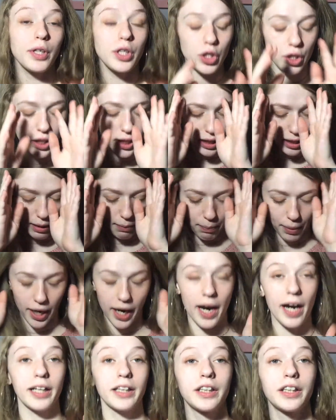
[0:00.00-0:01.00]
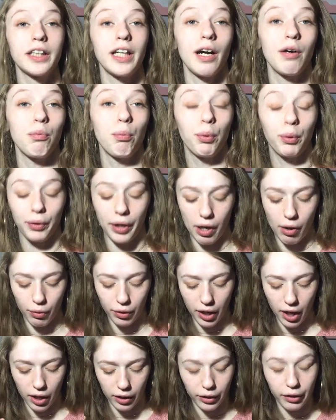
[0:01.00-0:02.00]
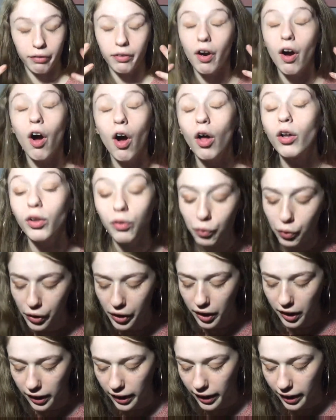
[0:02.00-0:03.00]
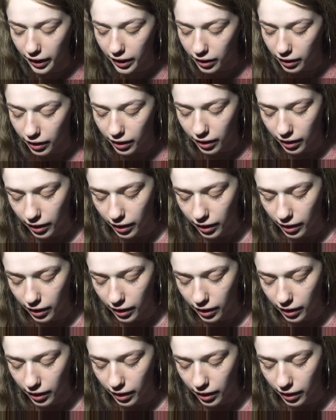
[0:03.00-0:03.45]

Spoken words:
much just like packed that brown color all over the lid.